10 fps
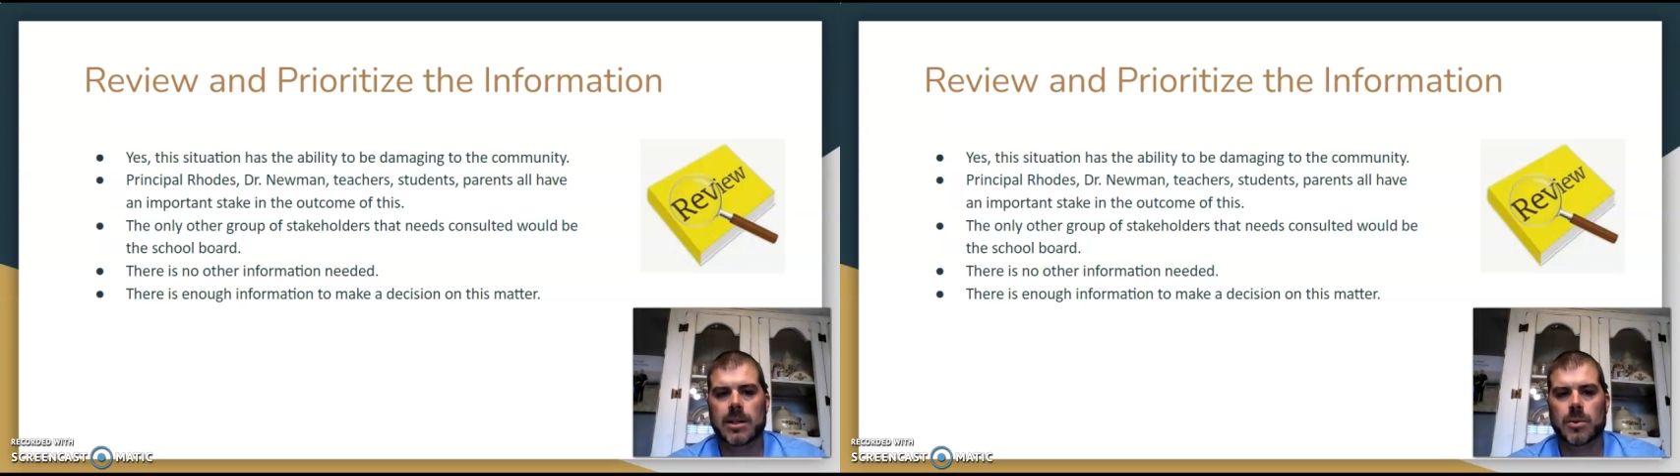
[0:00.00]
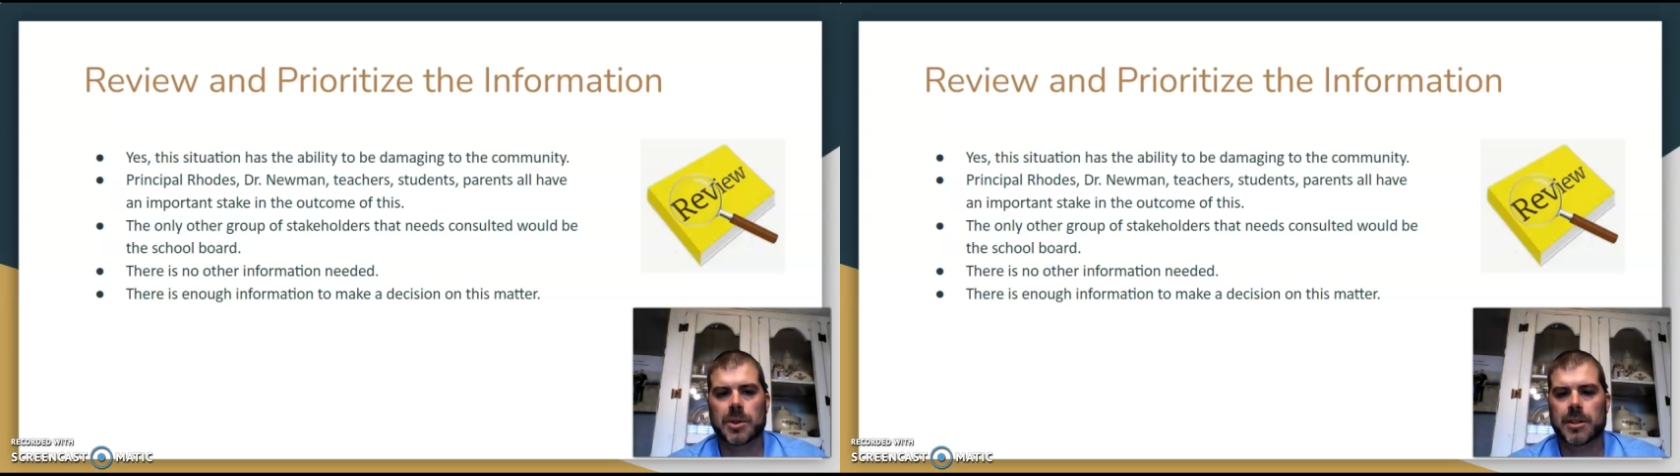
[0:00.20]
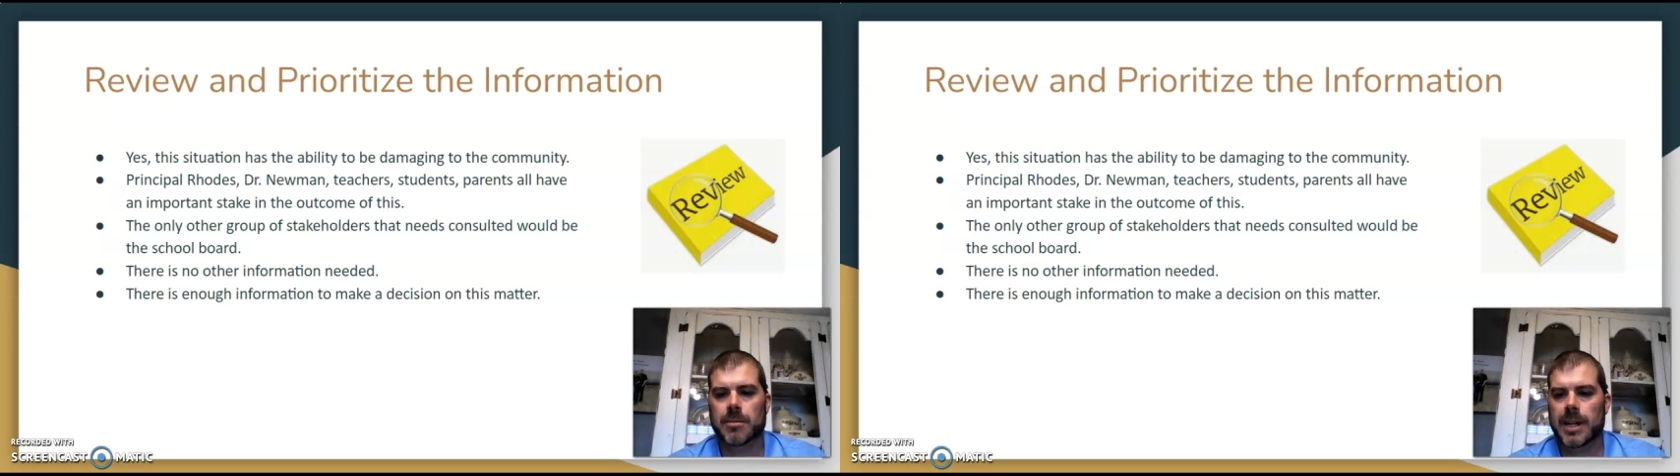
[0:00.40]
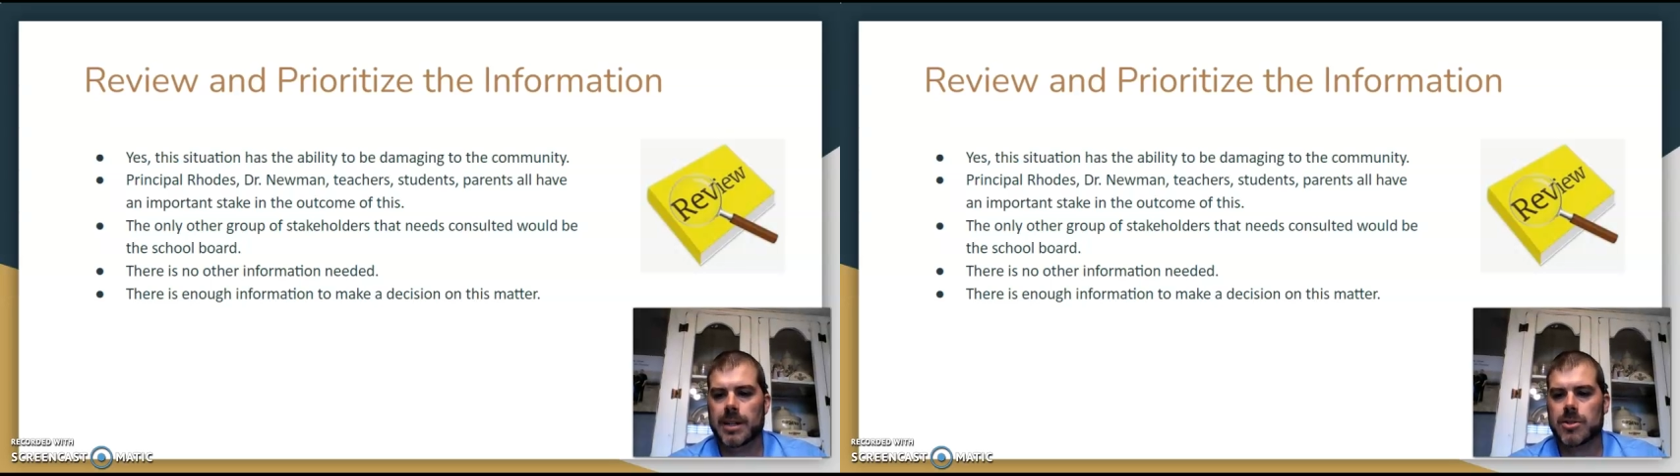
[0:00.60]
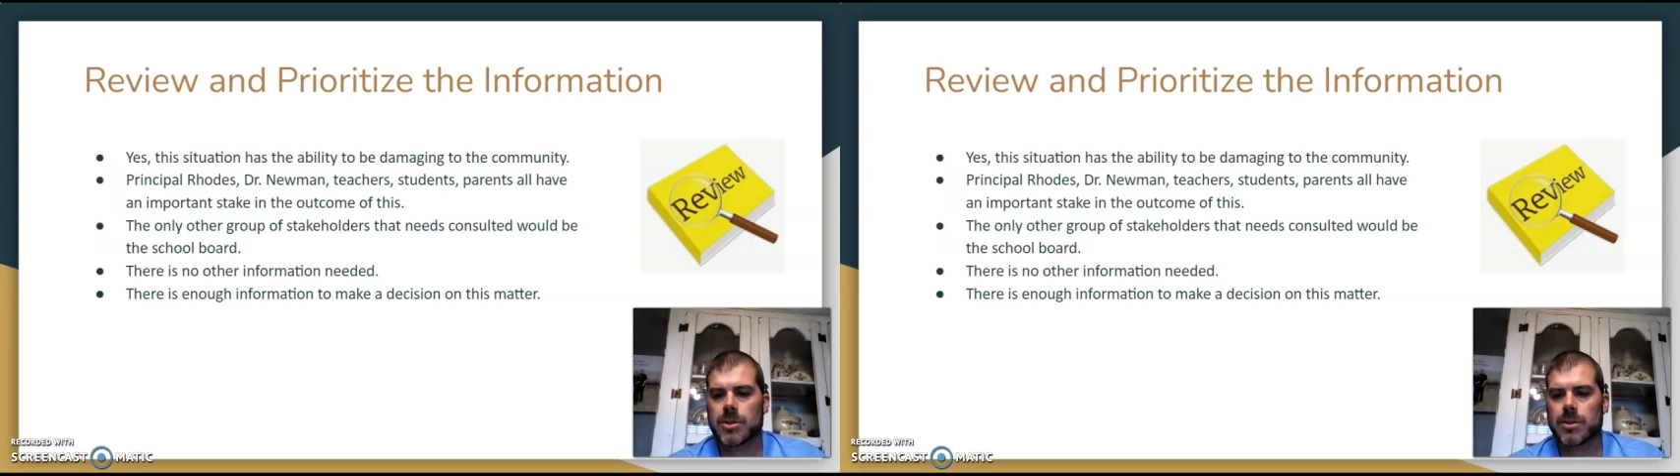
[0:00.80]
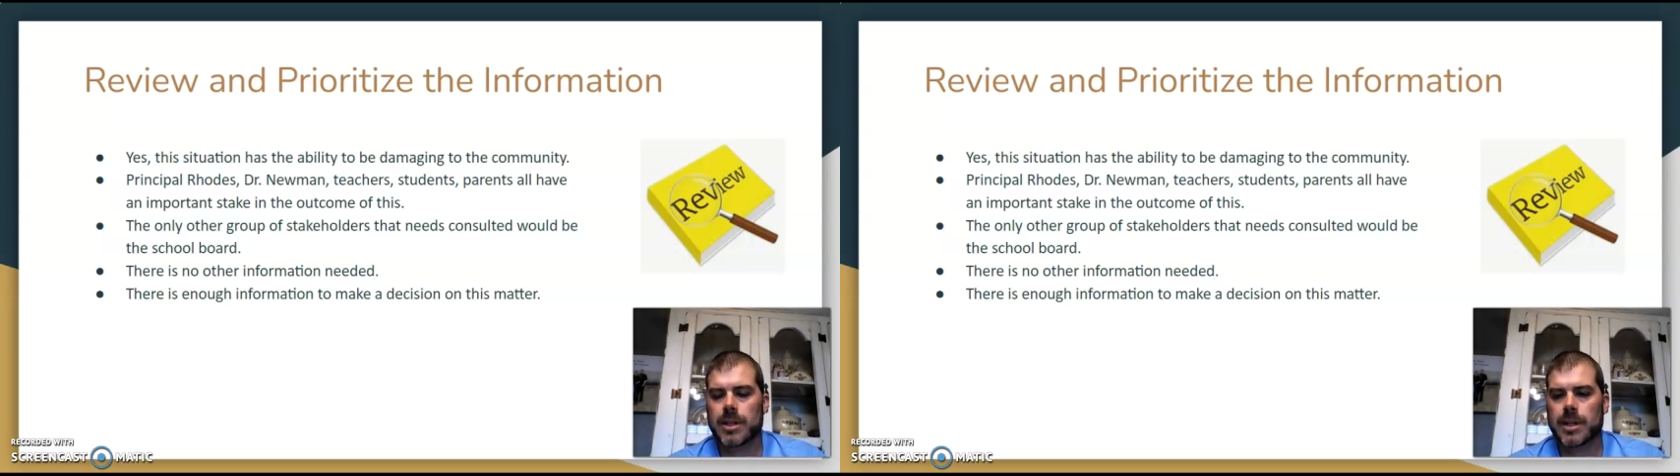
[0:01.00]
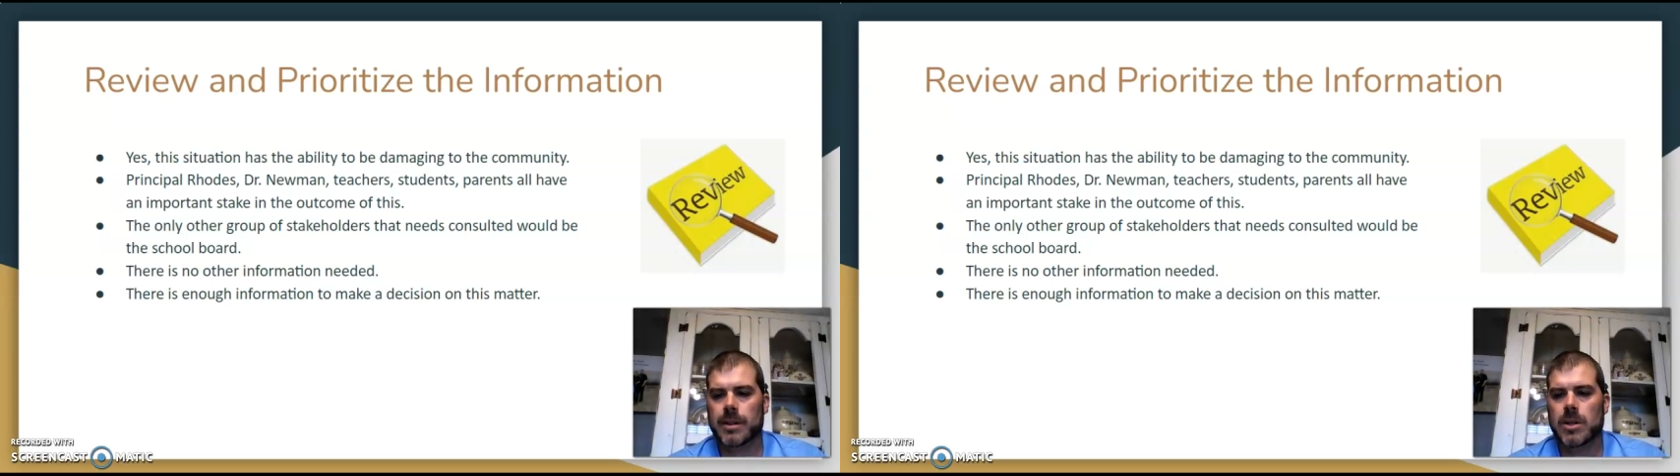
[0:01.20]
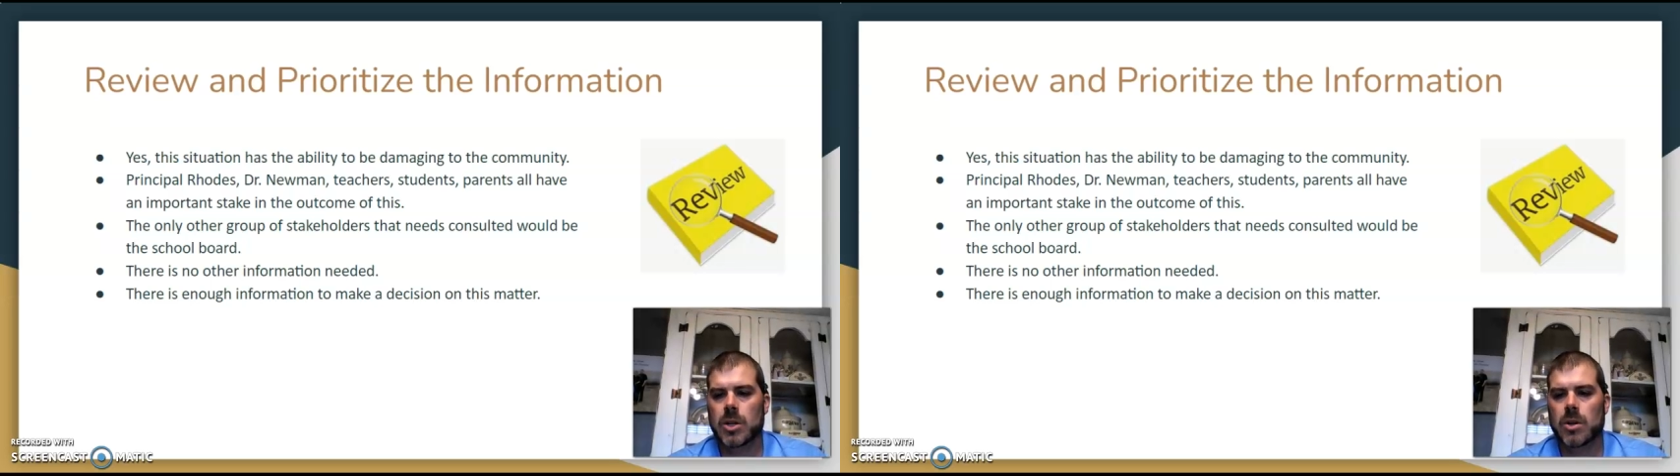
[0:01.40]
We need to make sure that